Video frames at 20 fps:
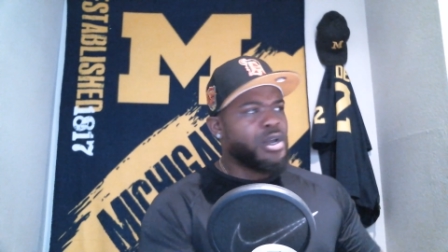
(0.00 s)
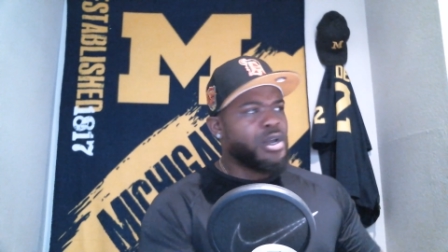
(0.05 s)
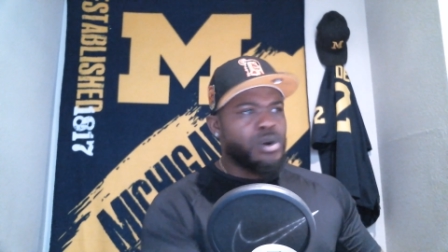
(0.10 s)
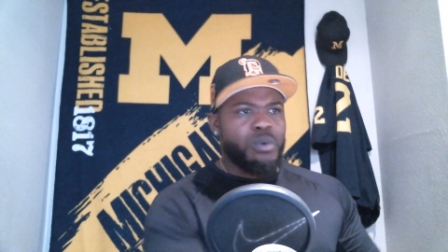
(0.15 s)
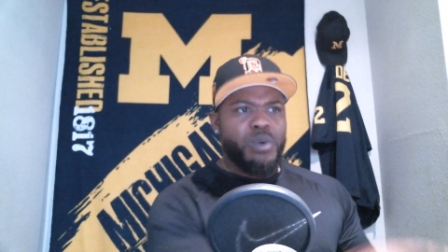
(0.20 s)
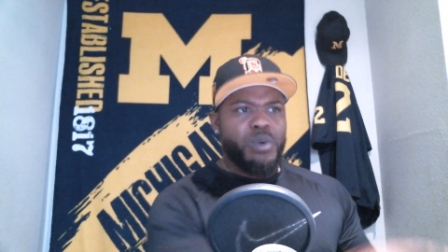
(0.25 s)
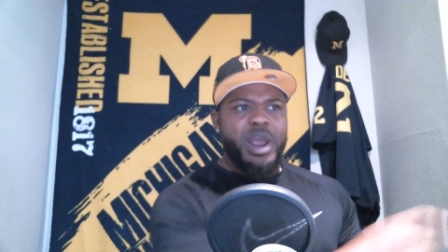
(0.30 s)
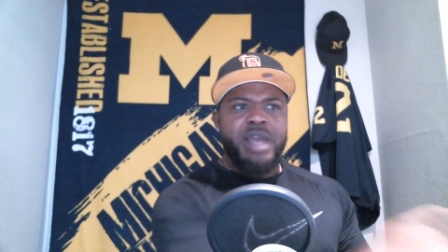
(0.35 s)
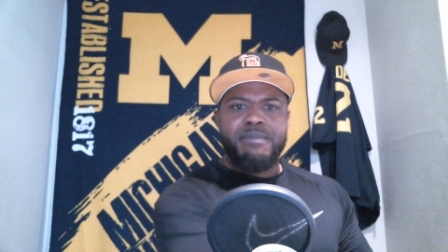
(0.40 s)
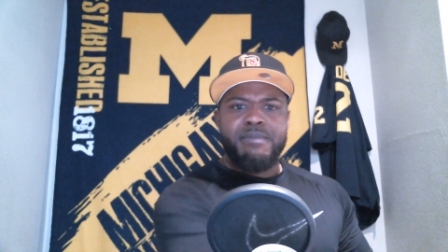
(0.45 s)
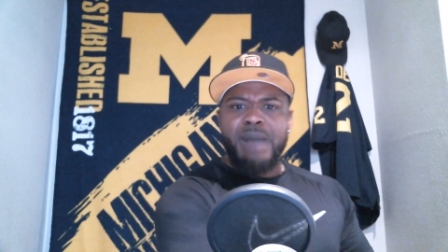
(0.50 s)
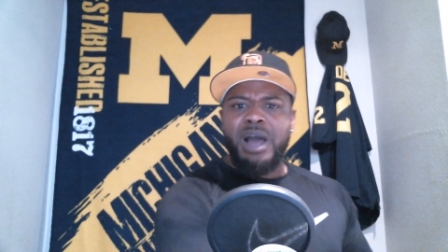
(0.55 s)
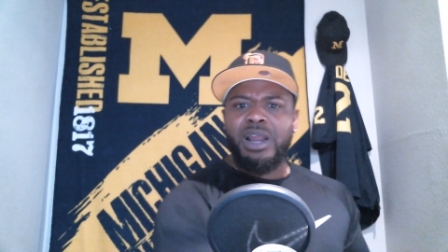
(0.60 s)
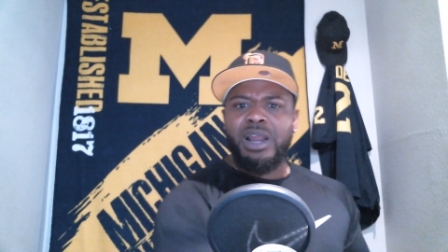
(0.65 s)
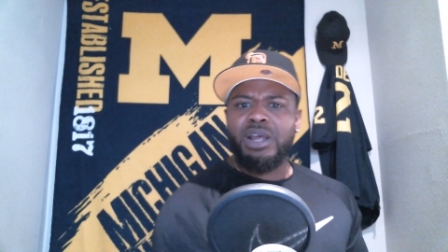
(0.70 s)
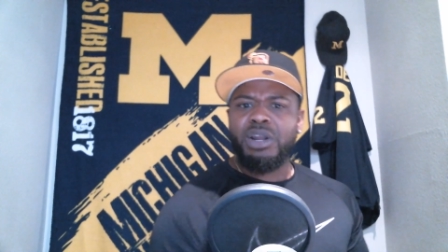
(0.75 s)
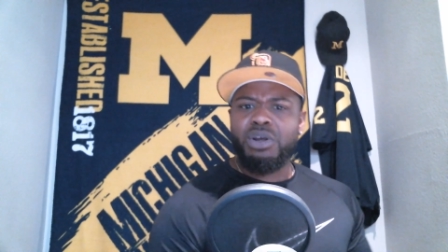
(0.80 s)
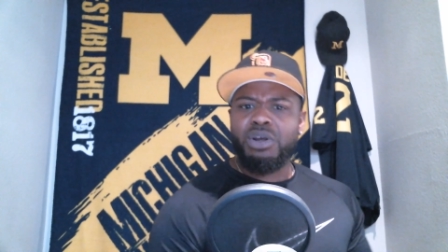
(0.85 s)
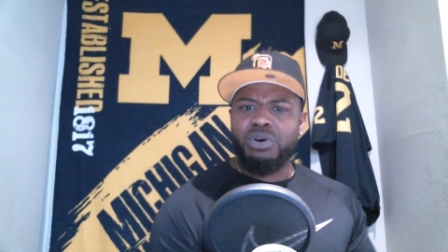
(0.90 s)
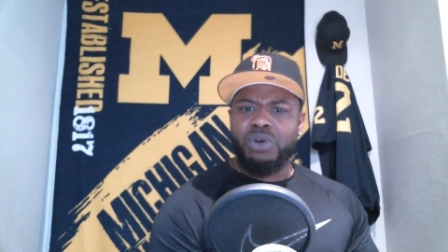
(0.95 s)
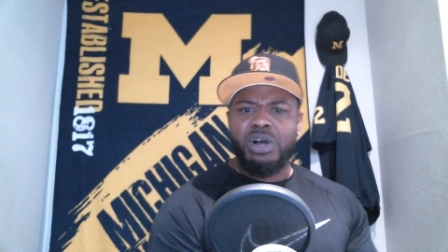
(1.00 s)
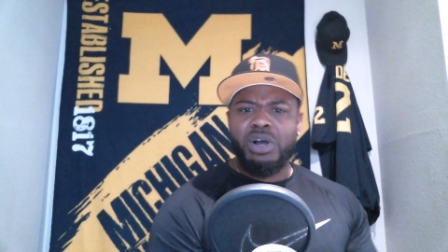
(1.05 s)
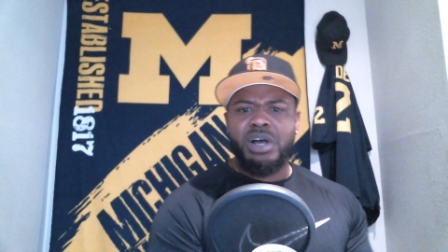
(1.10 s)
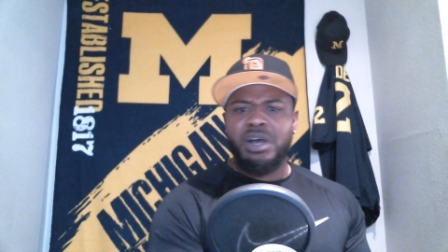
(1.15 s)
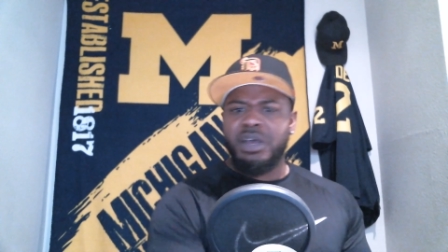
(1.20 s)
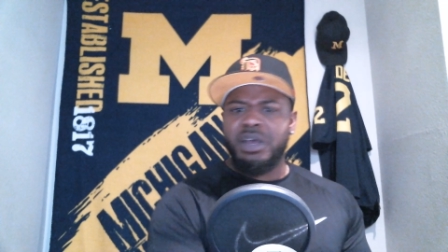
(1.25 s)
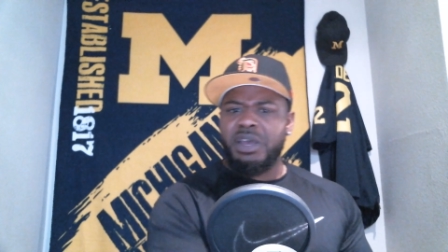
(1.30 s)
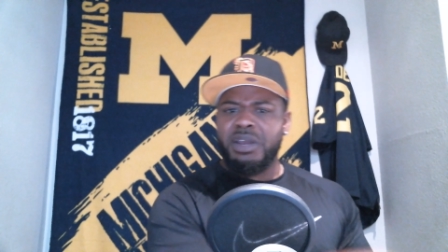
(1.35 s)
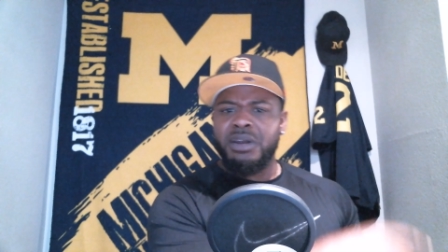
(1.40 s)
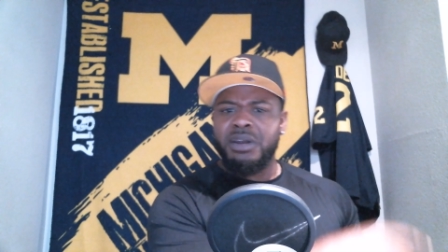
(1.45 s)
Ray
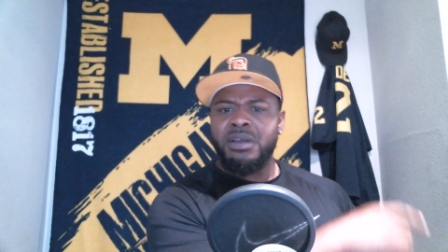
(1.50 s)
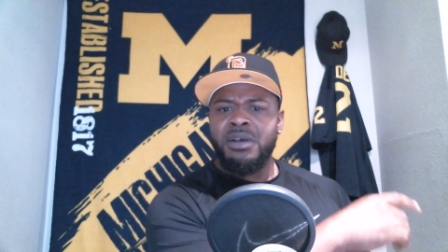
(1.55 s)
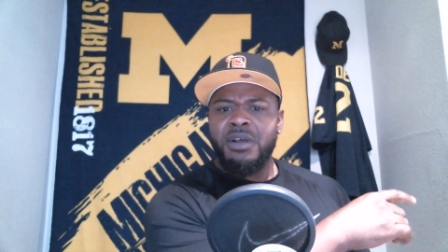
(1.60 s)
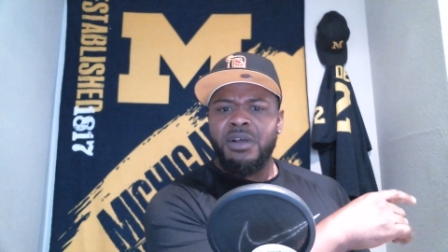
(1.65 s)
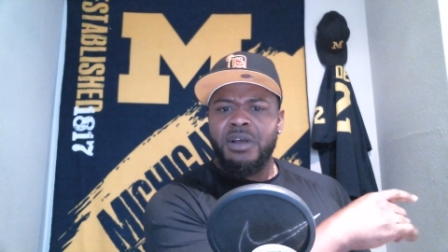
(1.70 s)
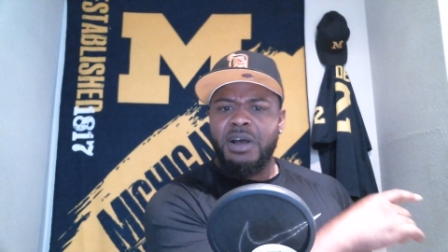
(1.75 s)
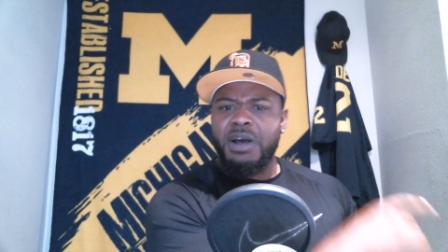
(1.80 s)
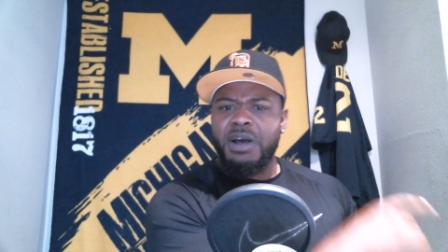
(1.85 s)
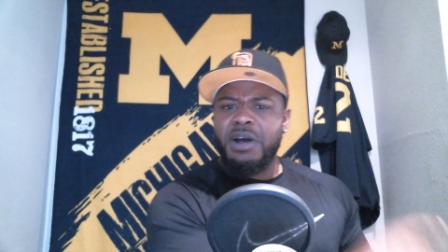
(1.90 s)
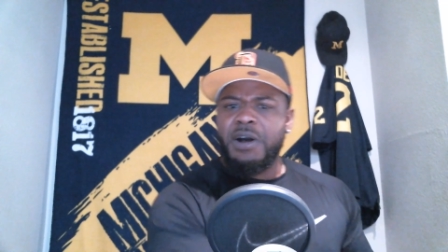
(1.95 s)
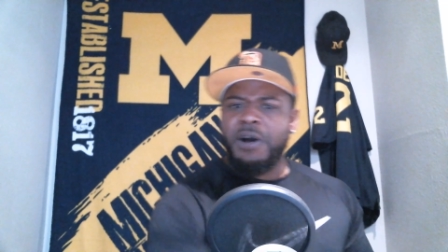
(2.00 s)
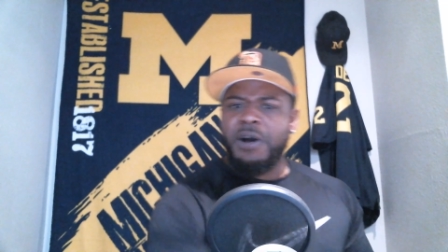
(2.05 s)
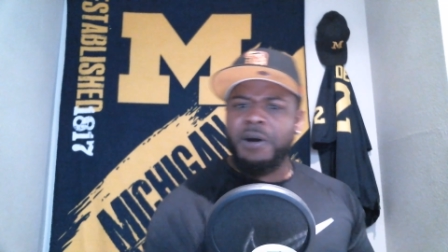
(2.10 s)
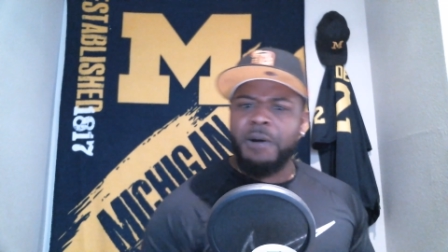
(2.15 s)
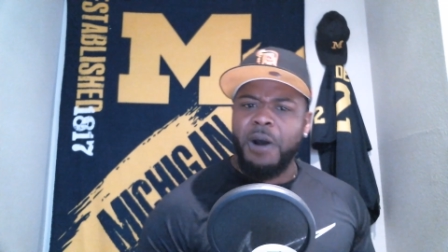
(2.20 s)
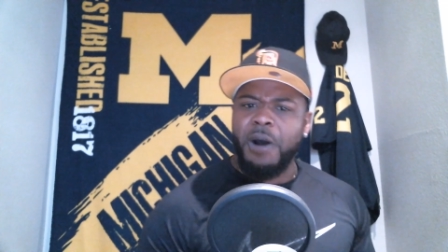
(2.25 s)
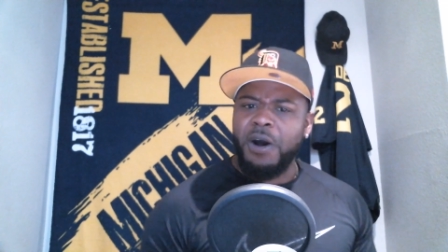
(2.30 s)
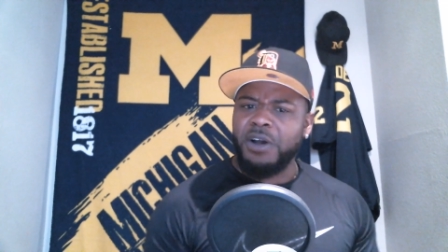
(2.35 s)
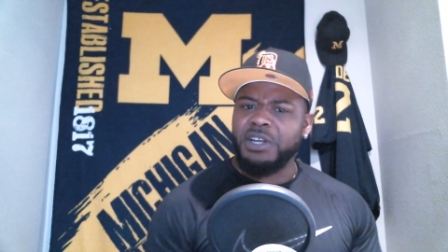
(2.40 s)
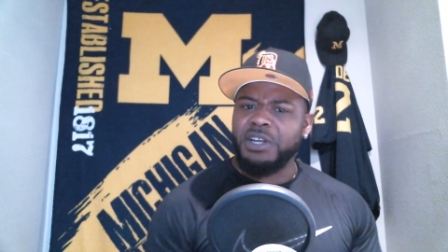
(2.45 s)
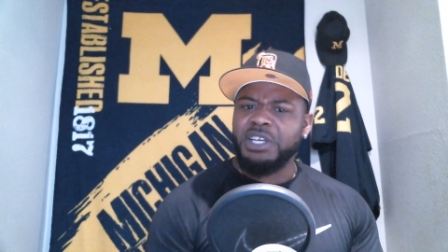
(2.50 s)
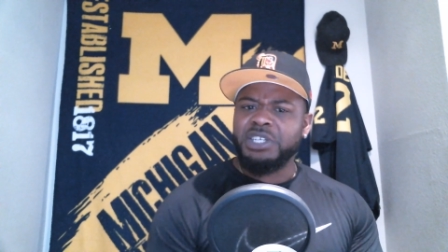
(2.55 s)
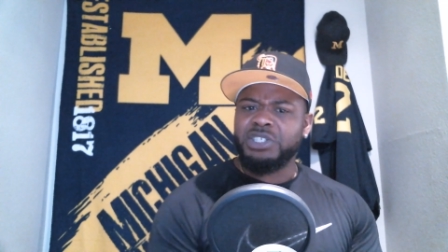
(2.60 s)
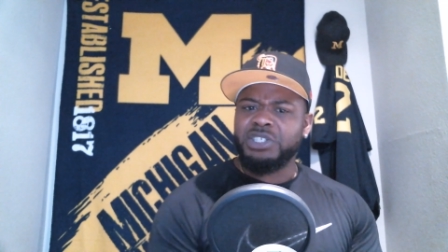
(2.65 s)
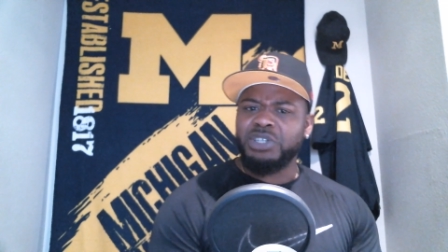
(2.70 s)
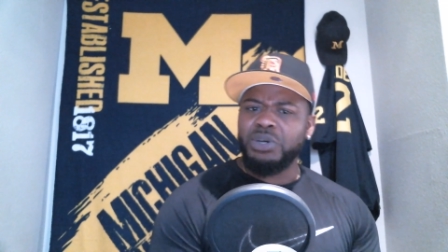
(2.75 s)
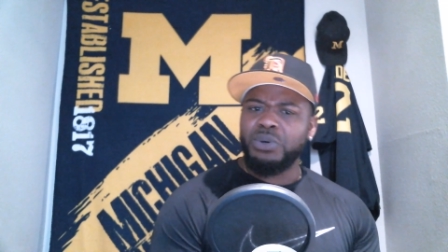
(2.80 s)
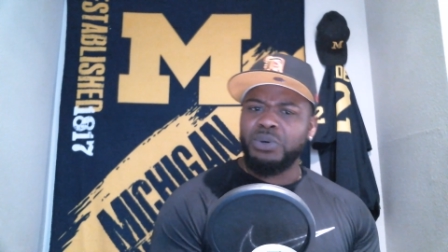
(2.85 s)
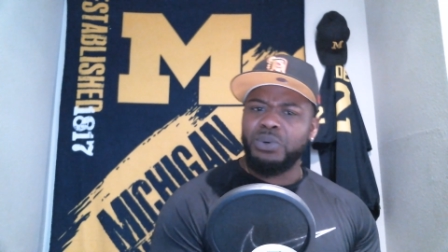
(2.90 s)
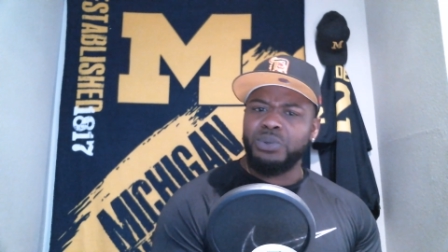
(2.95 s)
Malaluga, and all these
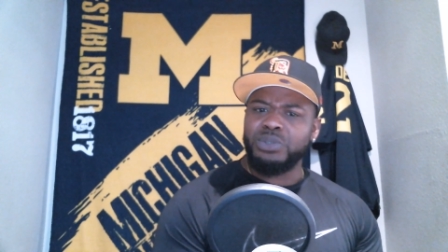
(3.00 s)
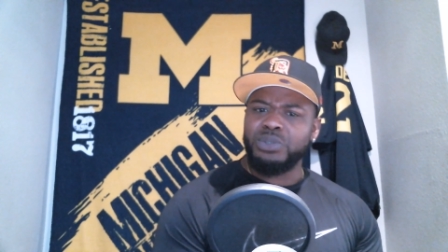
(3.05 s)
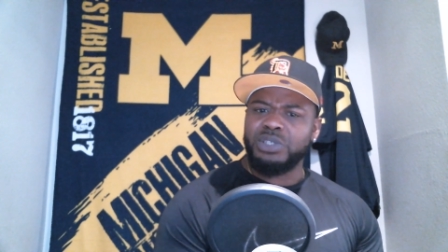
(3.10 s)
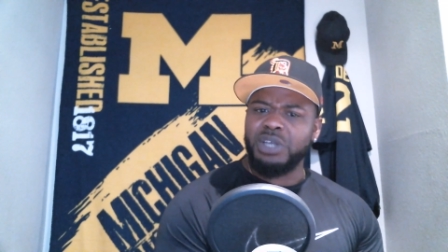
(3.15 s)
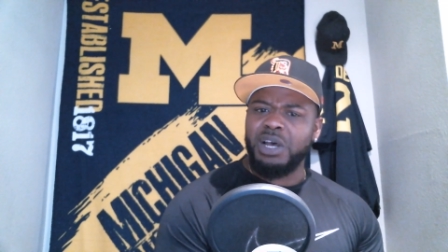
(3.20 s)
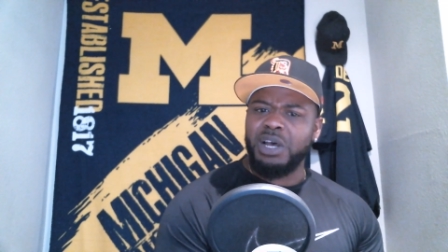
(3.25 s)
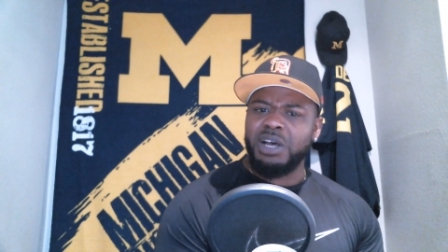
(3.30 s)
dudes,